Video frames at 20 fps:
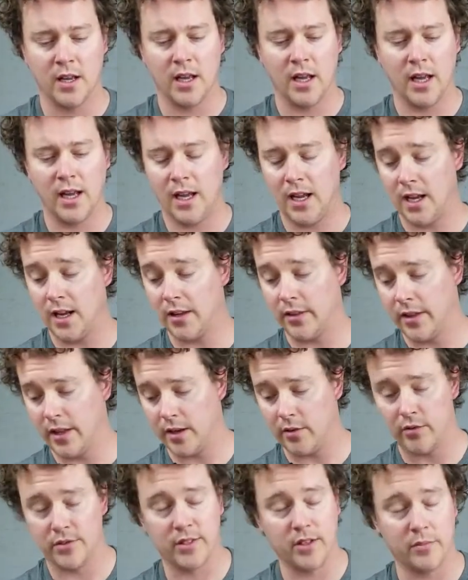and
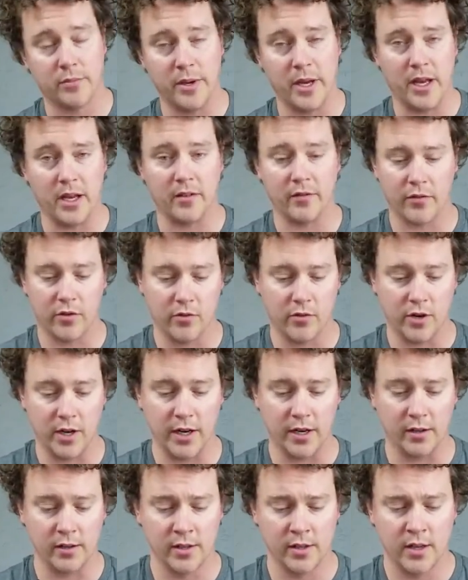then it was in a bag for a
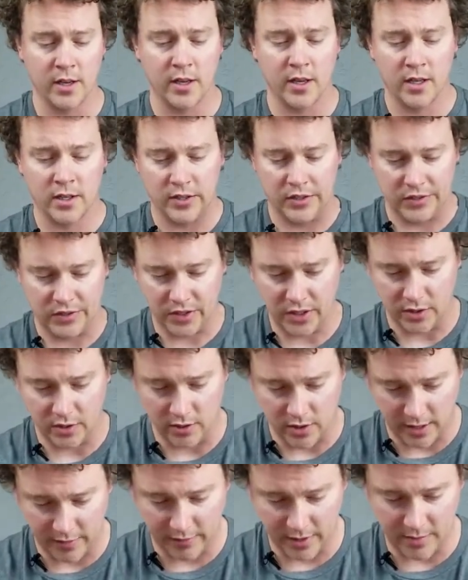while.
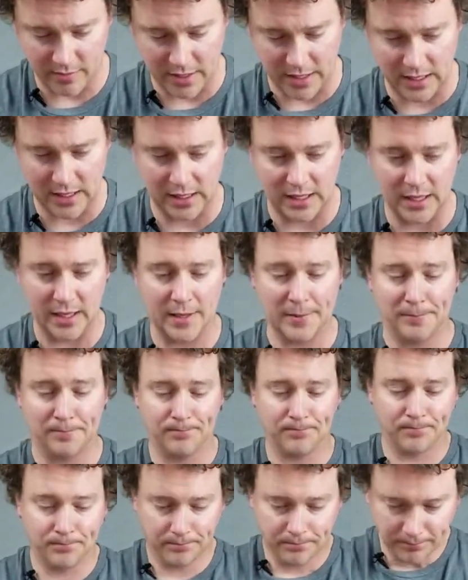So I've got my clay,
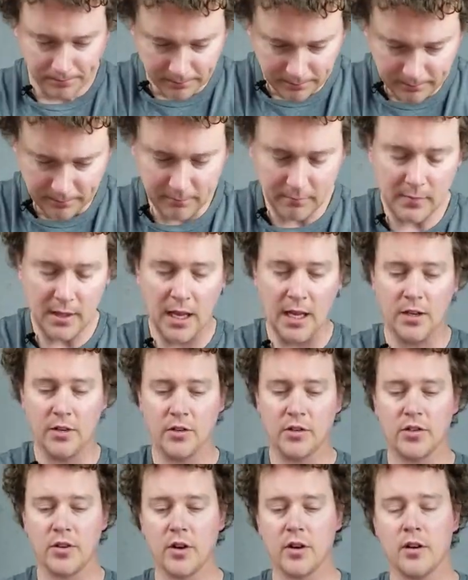and you
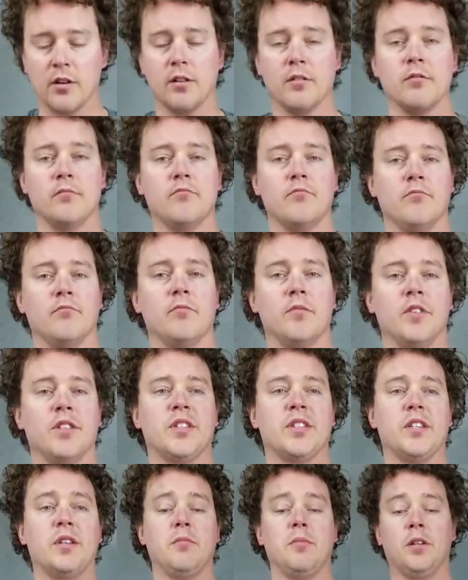start
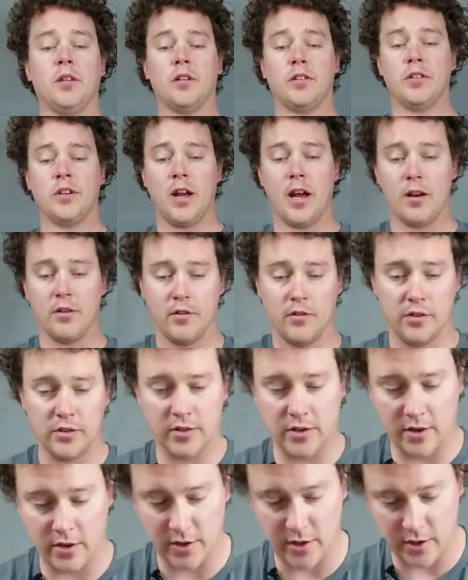similar to how you
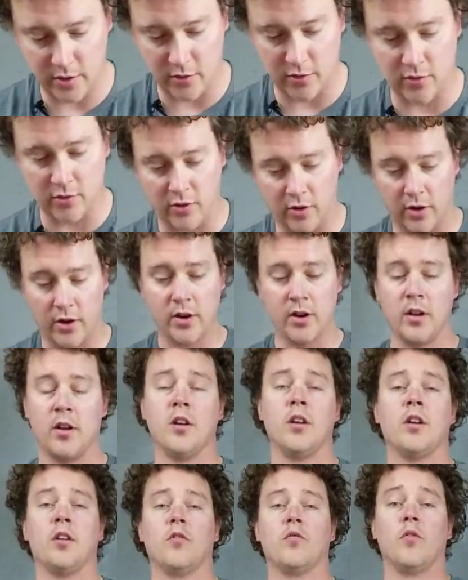start your
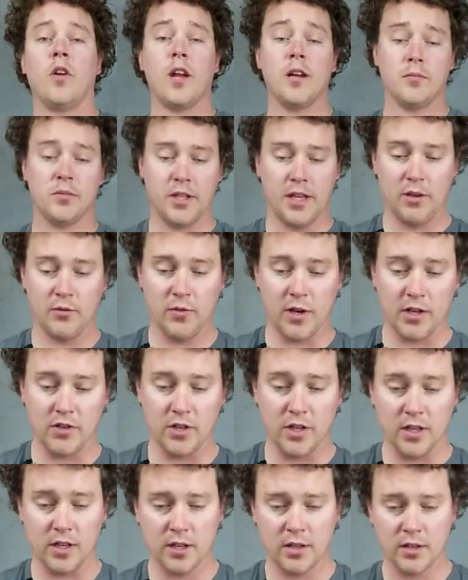ram's head
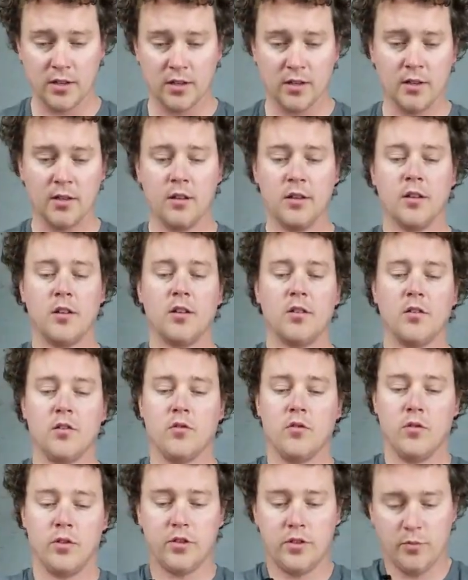wedging. You're
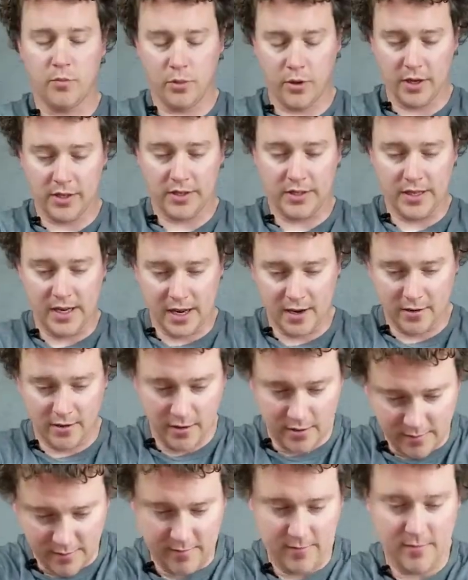going to press down